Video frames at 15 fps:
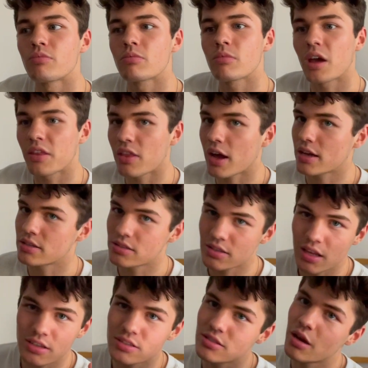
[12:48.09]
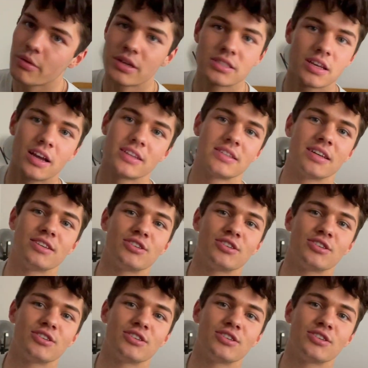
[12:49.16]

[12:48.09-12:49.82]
Like that's so exciting.